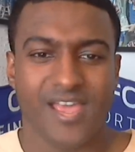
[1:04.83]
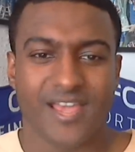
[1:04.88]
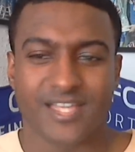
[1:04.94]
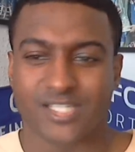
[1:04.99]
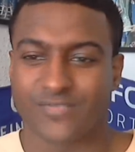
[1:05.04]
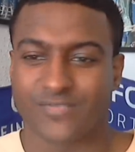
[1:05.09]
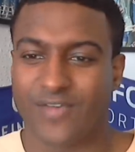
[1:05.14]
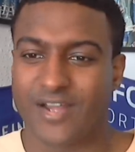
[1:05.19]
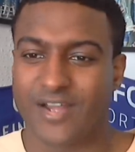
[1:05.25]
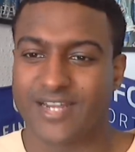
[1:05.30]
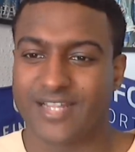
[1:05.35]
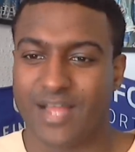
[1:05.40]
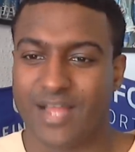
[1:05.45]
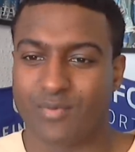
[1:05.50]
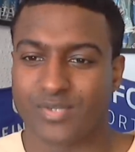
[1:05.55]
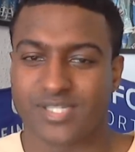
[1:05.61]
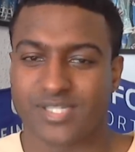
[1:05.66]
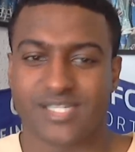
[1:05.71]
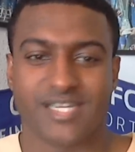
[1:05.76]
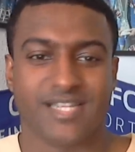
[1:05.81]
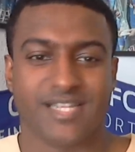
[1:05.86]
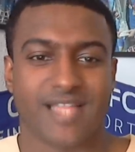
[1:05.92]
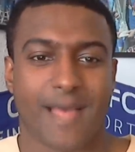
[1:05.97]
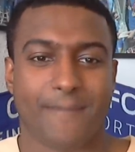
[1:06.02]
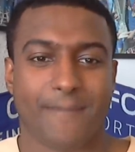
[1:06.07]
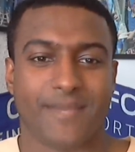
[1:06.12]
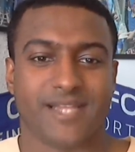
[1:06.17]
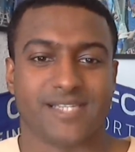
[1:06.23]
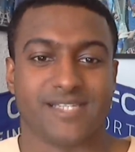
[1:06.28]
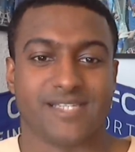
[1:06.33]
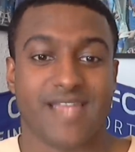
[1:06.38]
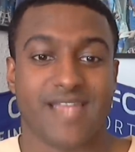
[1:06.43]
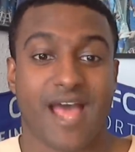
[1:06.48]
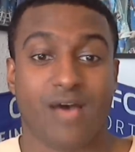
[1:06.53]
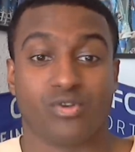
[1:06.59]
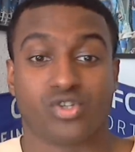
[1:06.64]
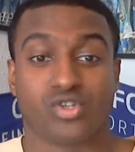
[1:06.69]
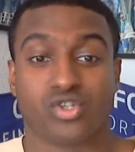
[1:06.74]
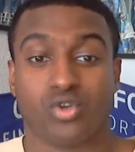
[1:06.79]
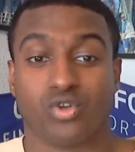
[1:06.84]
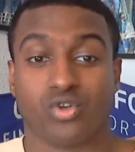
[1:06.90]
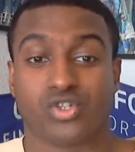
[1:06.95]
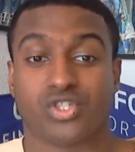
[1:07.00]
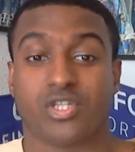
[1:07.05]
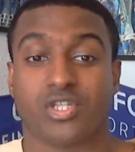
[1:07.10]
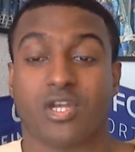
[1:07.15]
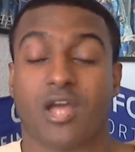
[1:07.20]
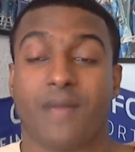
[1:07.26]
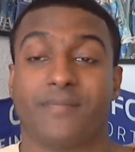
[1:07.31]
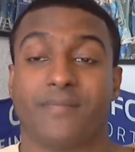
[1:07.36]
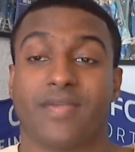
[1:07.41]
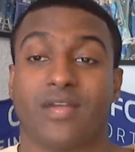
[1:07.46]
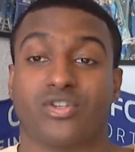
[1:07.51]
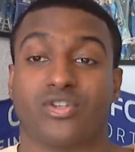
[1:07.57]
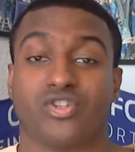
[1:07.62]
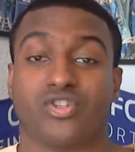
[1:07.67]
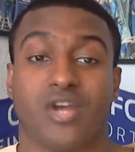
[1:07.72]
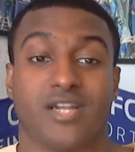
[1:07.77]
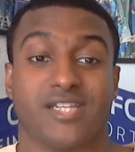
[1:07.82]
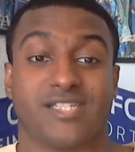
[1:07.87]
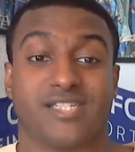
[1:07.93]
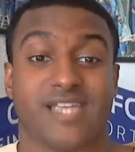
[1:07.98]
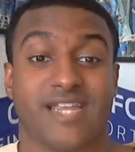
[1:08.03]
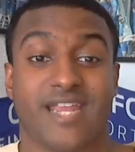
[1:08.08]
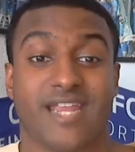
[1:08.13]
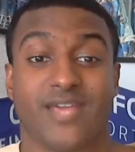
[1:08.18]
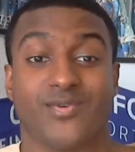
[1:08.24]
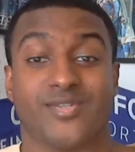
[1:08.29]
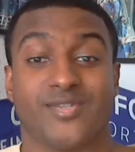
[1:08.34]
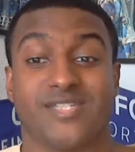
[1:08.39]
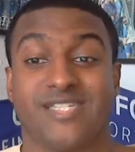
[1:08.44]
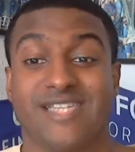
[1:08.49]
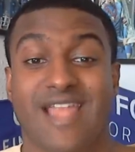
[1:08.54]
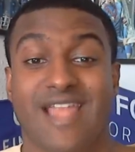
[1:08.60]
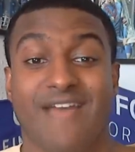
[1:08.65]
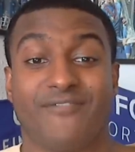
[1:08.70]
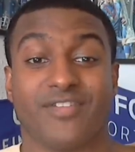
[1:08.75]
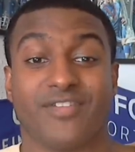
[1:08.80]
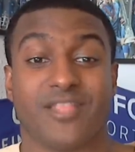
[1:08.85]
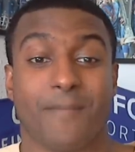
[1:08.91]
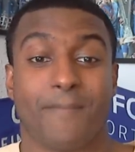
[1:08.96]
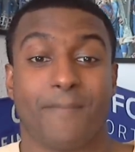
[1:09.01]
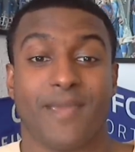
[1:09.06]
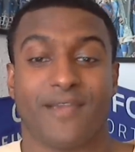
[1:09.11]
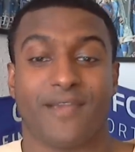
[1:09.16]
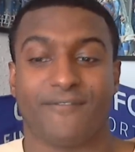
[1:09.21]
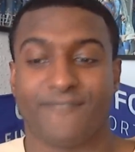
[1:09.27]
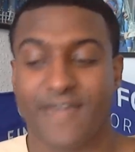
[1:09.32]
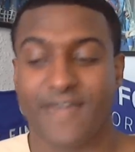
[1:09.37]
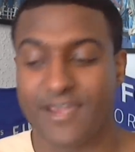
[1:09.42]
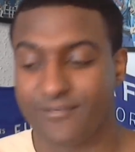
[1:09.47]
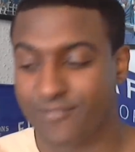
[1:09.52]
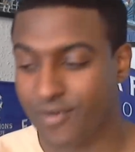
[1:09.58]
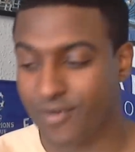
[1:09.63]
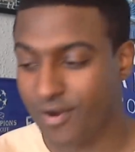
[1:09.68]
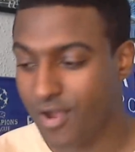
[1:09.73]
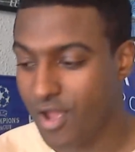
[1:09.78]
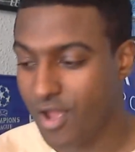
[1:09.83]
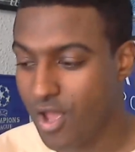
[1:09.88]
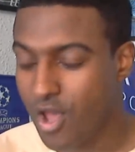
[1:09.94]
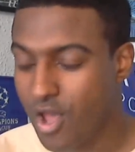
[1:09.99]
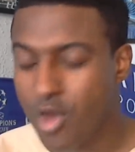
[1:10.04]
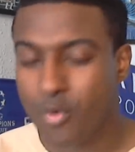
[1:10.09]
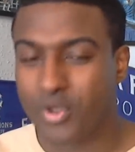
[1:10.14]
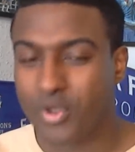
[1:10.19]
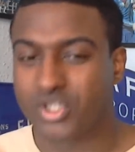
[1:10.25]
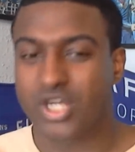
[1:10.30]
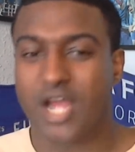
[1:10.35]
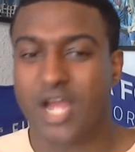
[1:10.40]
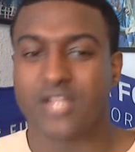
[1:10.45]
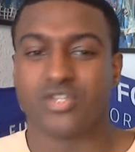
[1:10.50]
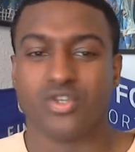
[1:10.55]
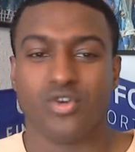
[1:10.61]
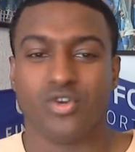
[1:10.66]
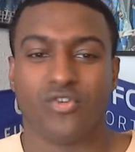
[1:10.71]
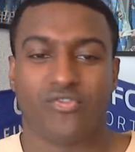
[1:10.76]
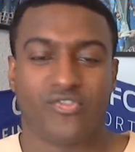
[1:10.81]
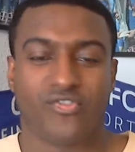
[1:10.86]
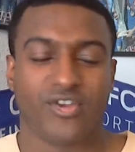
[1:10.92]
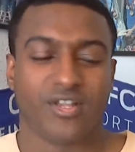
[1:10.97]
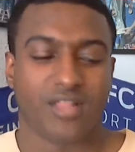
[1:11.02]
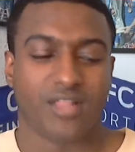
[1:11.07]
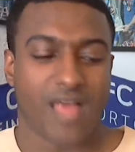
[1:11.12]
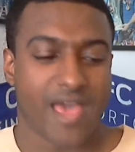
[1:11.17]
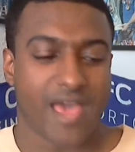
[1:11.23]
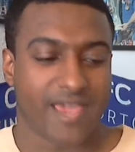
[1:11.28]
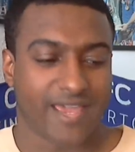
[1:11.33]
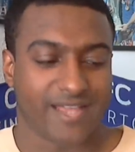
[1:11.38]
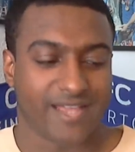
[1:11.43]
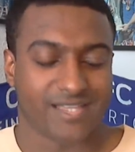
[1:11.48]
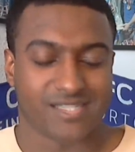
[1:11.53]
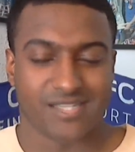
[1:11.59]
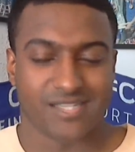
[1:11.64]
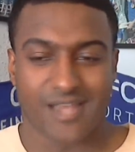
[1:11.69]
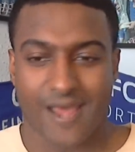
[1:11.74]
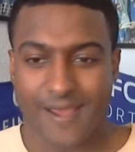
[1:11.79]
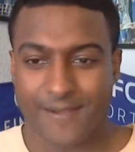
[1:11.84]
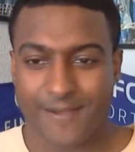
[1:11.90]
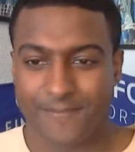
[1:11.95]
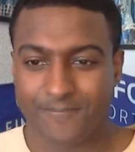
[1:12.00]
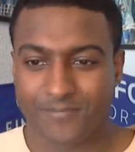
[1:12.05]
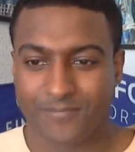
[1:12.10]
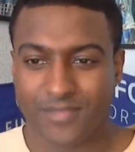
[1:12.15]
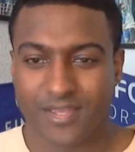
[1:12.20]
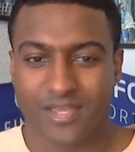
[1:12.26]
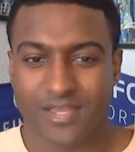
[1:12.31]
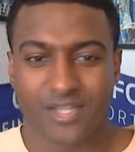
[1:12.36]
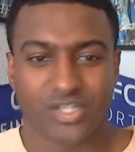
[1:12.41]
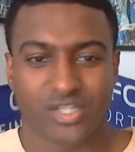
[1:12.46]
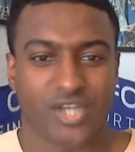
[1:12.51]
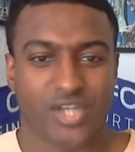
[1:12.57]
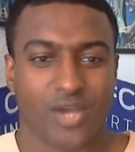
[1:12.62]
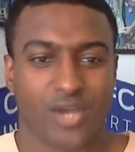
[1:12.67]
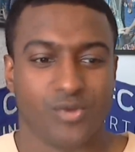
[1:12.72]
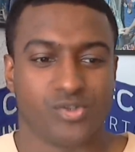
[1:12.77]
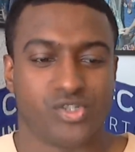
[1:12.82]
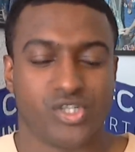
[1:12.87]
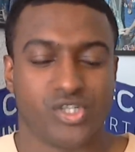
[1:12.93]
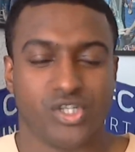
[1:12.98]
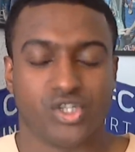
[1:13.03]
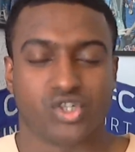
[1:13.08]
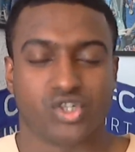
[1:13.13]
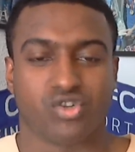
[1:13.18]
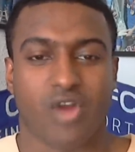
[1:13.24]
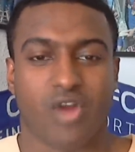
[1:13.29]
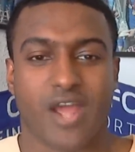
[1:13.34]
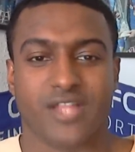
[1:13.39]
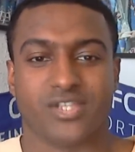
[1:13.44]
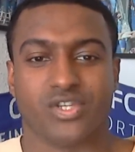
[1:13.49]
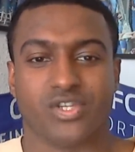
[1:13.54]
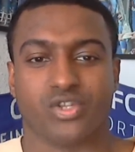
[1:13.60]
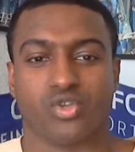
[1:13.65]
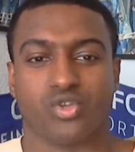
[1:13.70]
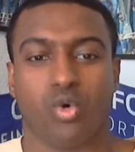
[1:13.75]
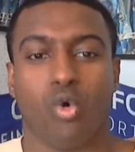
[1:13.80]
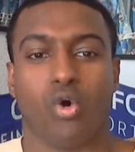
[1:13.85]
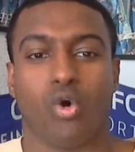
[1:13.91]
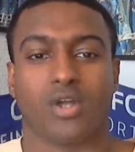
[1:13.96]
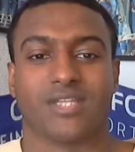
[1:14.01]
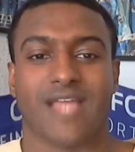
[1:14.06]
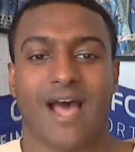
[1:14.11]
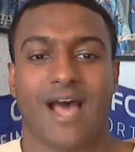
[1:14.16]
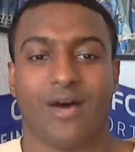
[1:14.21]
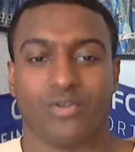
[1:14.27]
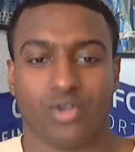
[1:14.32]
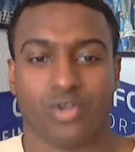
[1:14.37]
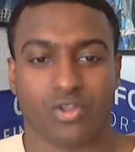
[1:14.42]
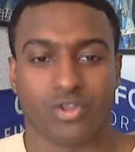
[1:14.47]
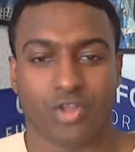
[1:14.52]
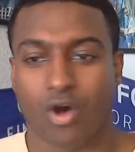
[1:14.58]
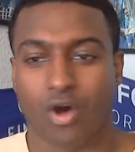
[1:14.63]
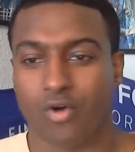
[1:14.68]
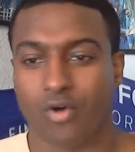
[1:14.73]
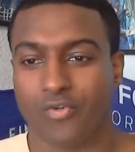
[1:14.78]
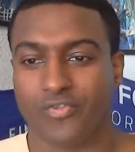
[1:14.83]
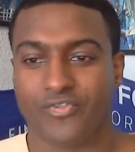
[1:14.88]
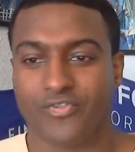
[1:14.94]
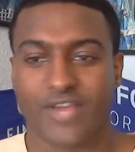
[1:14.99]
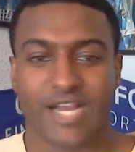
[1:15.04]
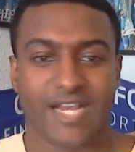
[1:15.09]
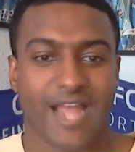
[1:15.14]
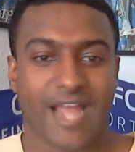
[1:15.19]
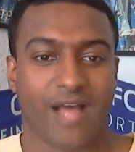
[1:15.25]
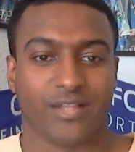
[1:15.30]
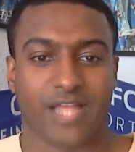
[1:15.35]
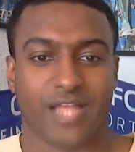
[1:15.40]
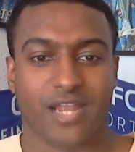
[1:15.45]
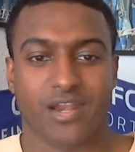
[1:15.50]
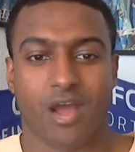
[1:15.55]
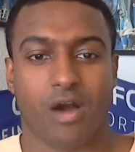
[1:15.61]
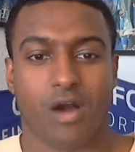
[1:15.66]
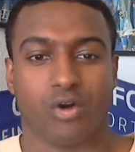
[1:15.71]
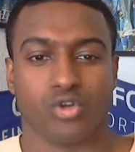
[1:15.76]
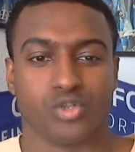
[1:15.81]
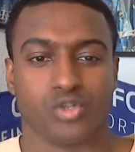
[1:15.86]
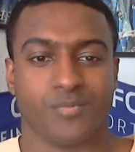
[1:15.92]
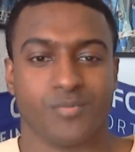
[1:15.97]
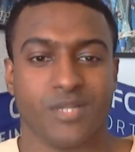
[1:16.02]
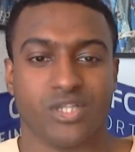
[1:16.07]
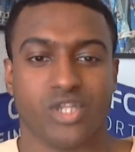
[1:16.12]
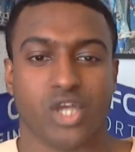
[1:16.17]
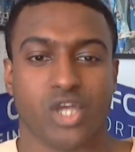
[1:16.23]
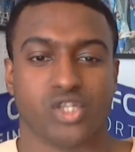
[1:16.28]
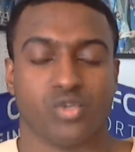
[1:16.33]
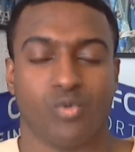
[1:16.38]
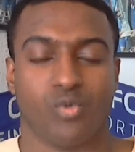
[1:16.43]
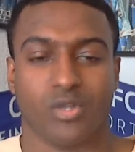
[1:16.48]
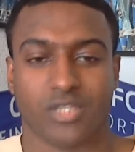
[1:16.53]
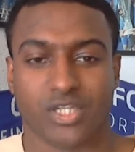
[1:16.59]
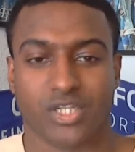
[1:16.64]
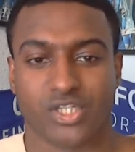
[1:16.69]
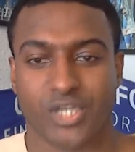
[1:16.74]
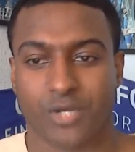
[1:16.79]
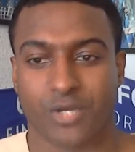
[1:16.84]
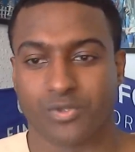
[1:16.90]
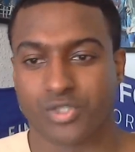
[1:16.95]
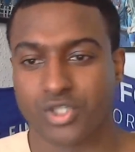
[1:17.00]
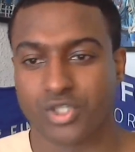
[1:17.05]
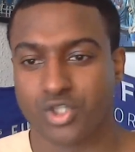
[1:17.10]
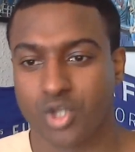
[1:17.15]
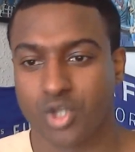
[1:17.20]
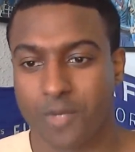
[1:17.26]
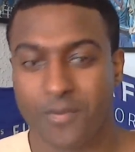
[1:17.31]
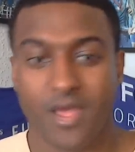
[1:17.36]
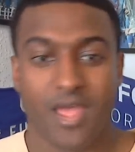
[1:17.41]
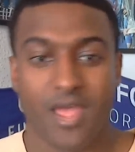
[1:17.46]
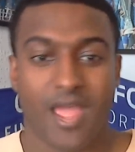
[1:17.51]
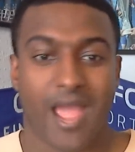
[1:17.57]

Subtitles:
It's funny that we're seeing that because now sources are coming out trying to say that he was never the big favourite, which I do feel like it's like Chelsea trying to talk down on the whole thing now that Nagelsmann doesn't want the Chelsea job.